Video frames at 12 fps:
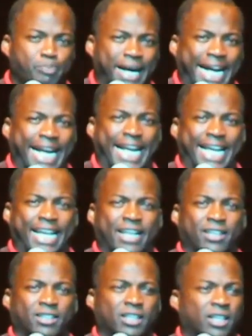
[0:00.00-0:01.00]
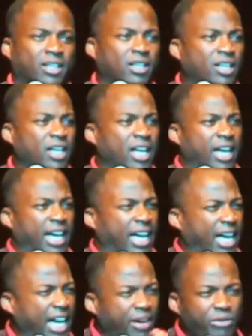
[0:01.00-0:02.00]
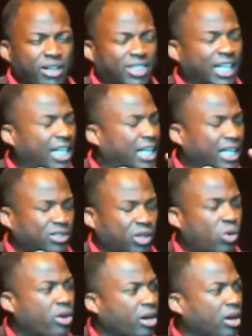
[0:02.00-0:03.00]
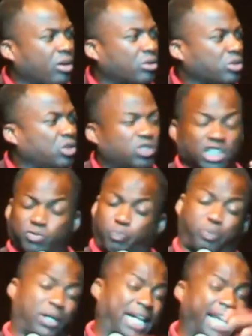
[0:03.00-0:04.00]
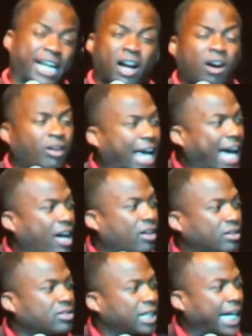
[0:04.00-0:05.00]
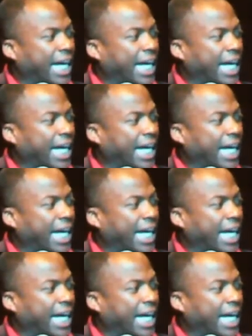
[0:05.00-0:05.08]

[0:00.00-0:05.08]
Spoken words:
band, everything that's going on. You just play it all out.